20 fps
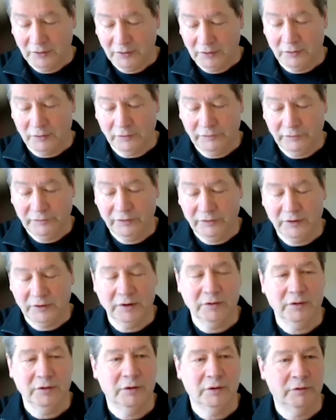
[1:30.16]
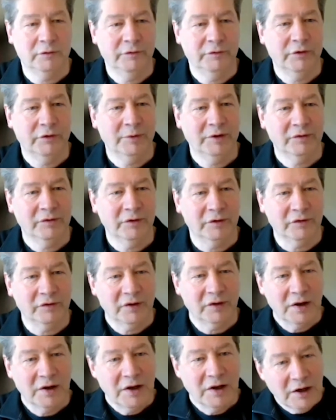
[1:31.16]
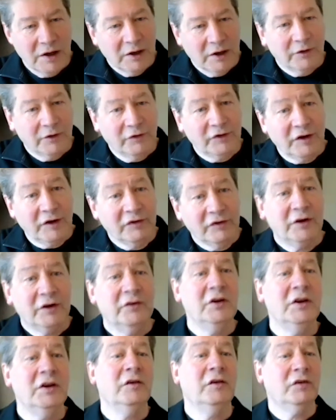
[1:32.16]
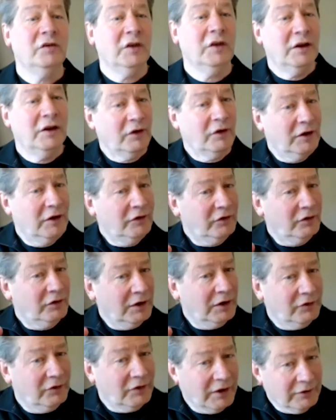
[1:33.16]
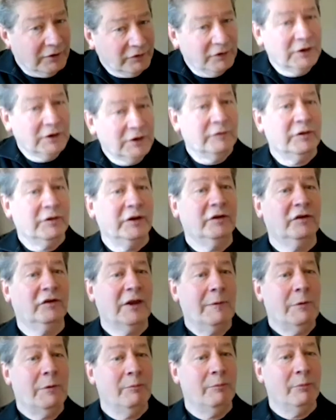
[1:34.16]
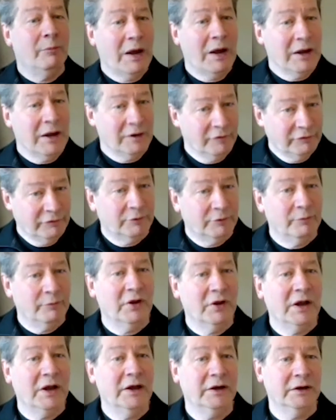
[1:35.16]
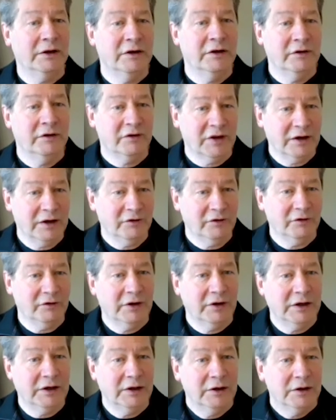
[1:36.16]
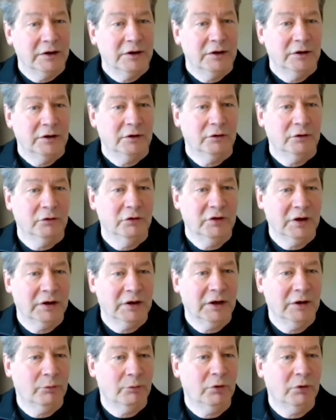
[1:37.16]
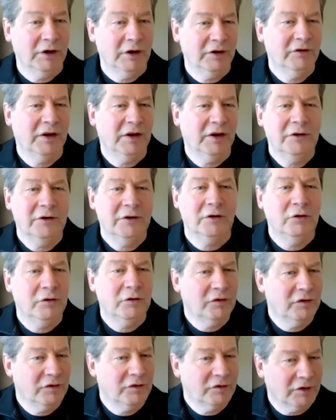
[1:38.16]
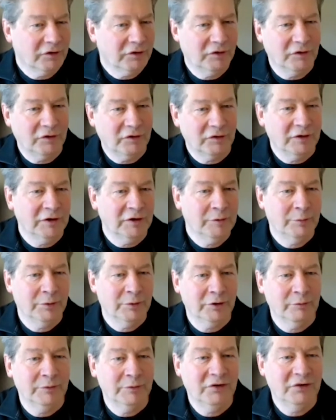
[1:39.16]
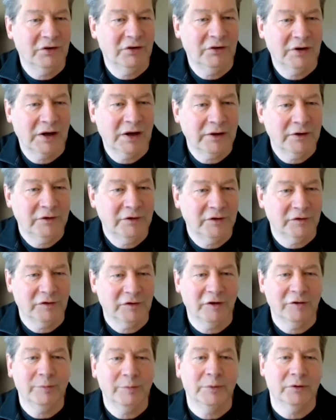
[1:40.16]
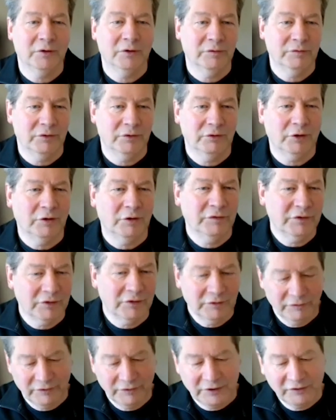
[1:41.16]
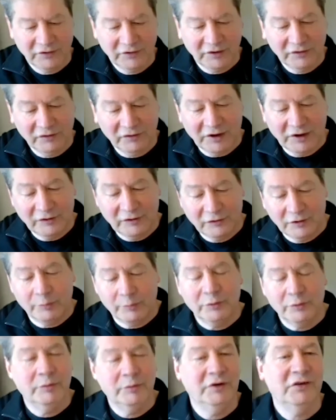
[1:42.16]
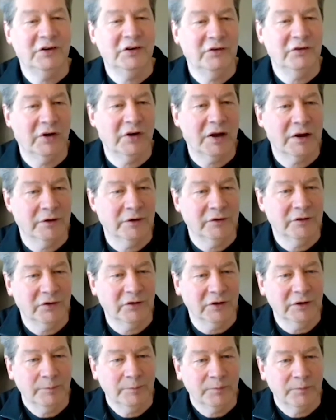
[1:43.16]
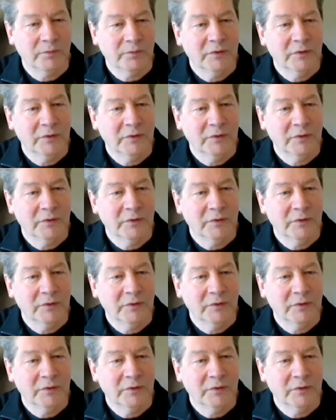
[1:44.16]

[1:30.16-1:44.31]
of the business. The CSRD is actually kind of like stepping back from that and is actually looking at what it uses a sustainable materiality assessment, often referred to as double materiality,